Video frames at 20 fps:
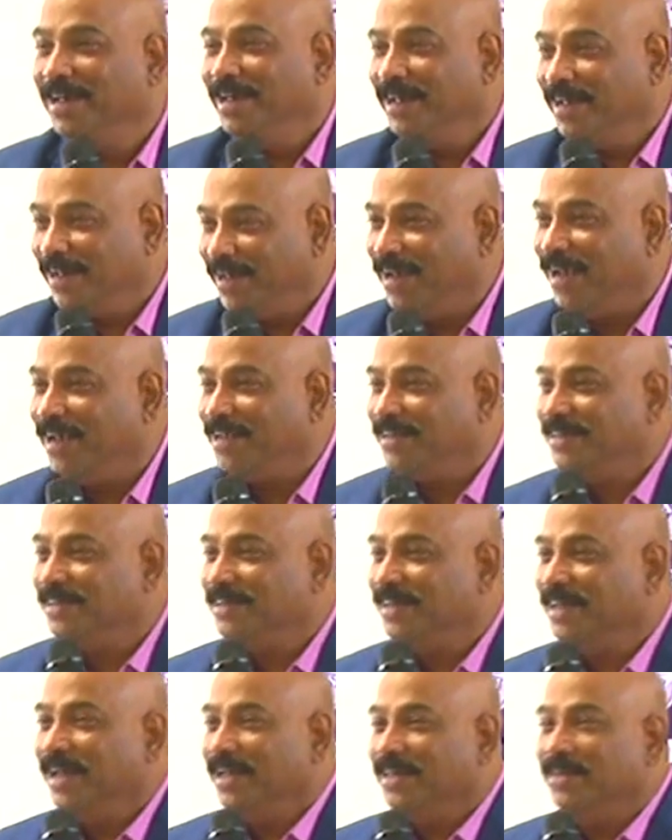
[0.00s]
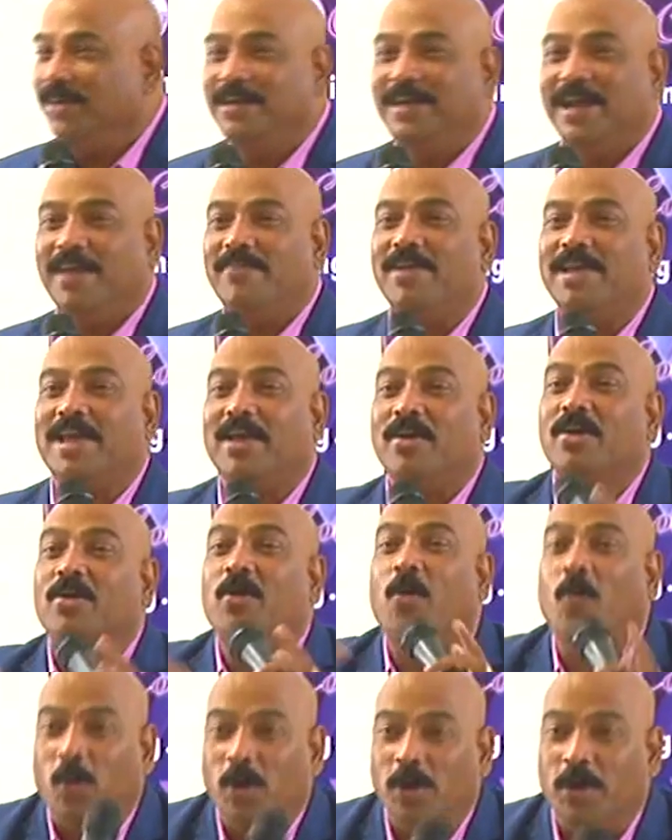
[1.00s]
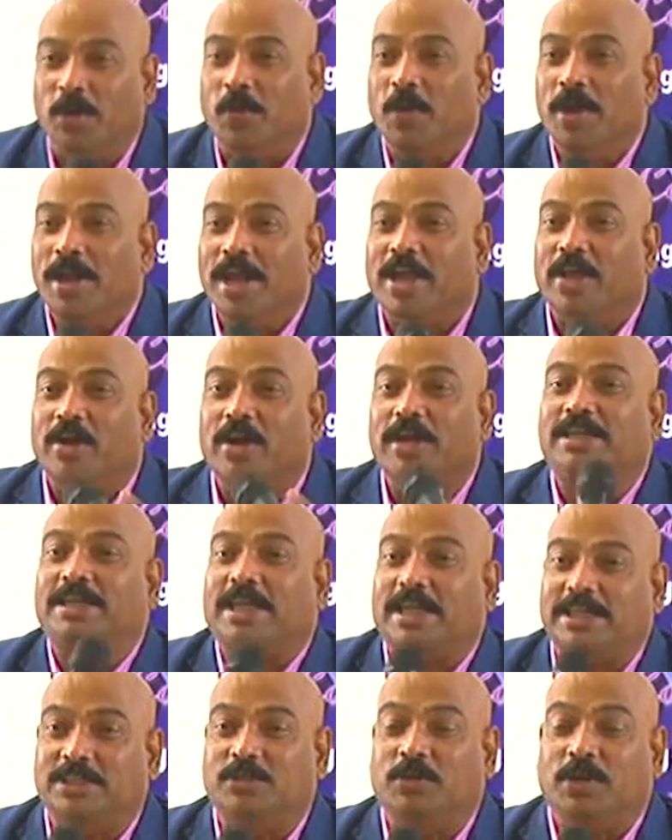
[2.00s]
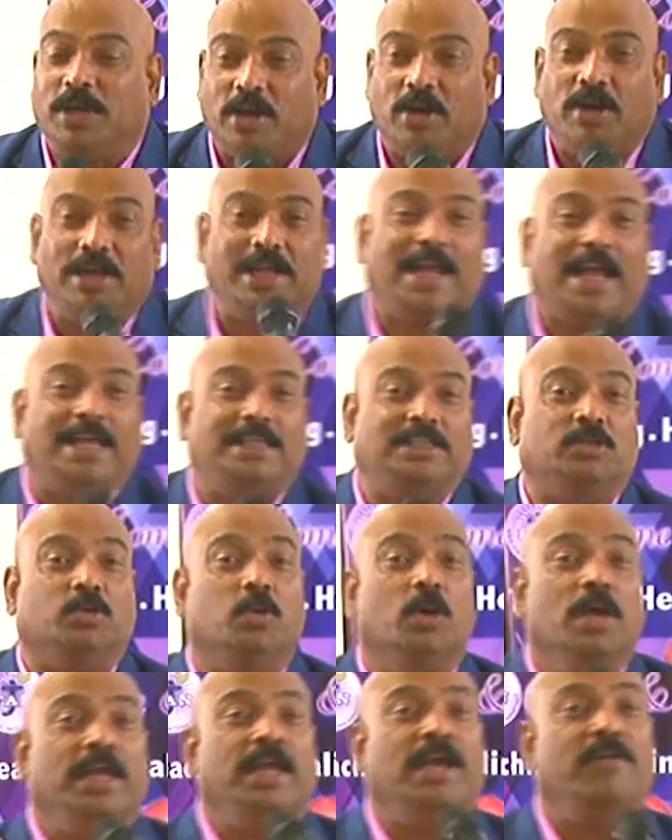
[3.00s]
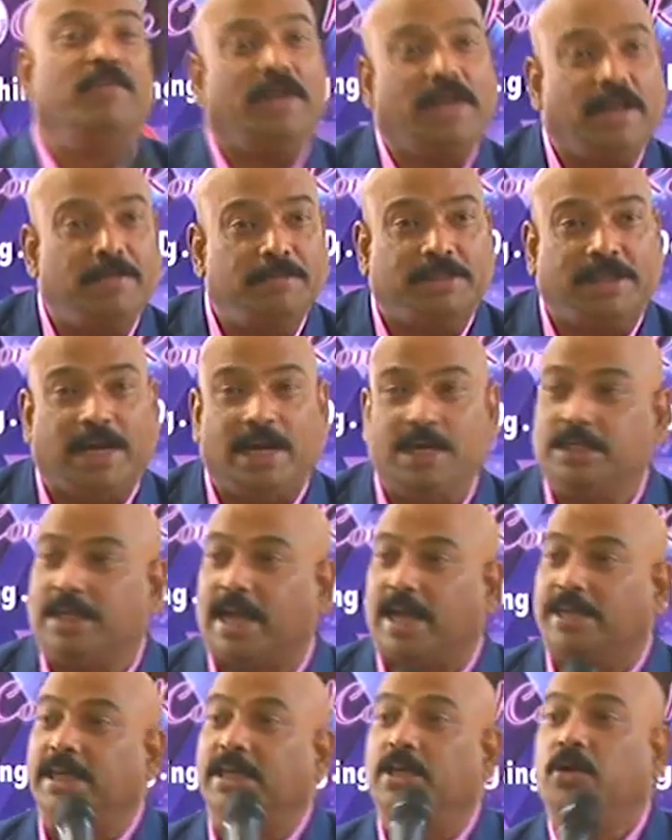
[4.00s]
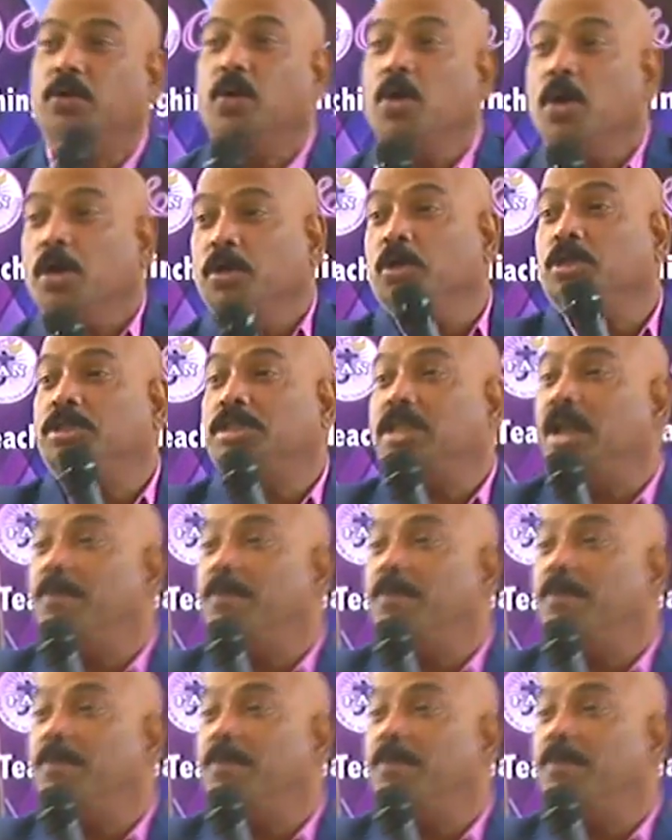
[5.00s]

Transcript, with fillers: Yes, the devil cannot hold you. He cannot touch you. He cannot catch you. He every time he's trying catching you, you slip